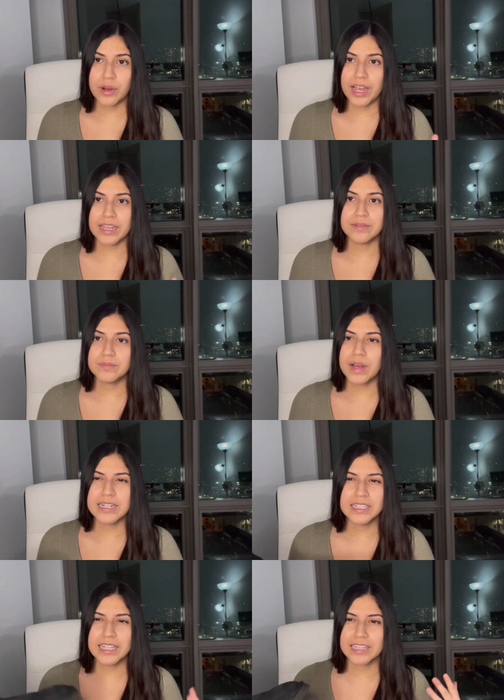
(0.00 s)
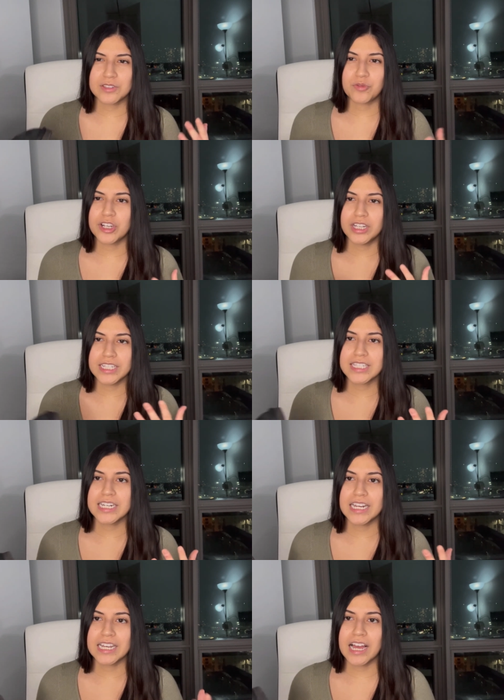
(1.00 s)
I did like this
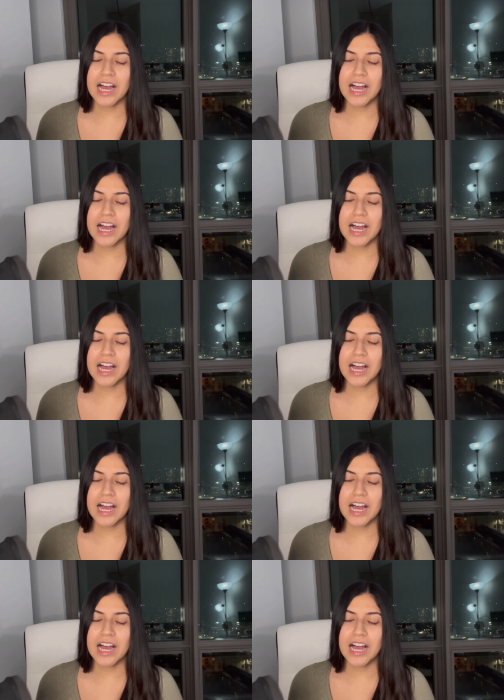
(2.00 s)
realistic